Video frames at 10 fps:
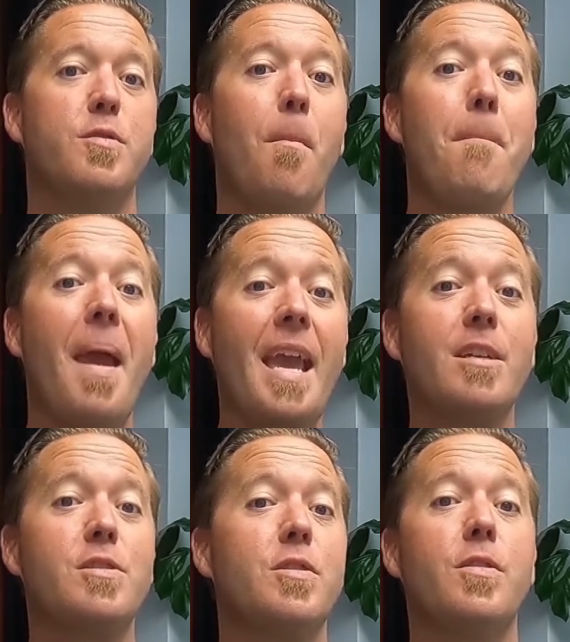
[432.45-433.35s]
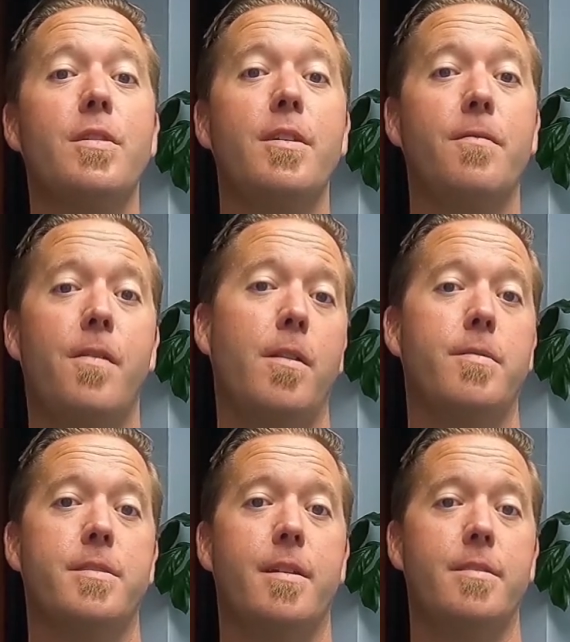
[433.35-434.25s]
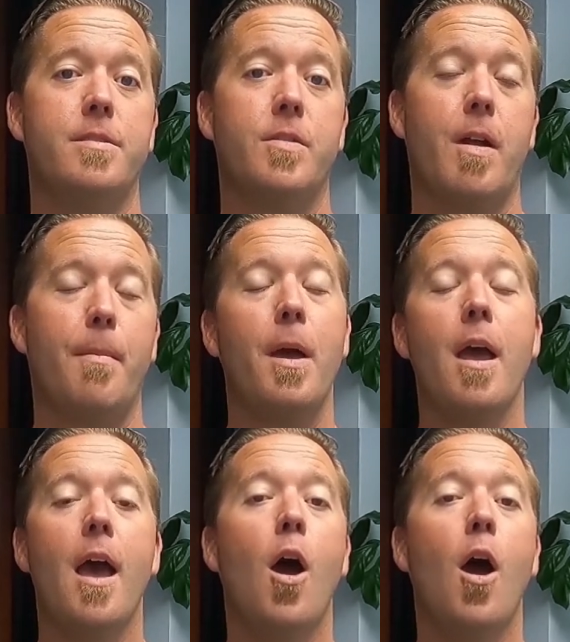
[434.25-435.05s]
So make sure that you follow us on Instagram.